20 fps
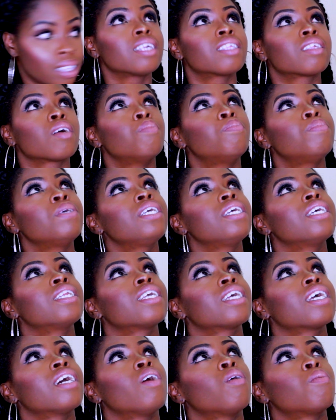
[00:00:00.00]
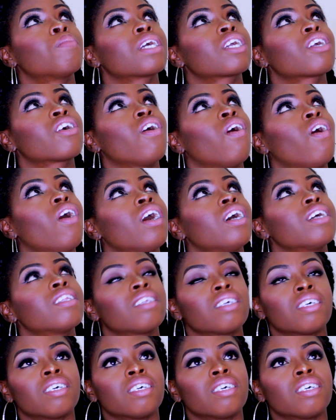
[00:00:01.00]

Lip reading: There's a bee in here, oh my god.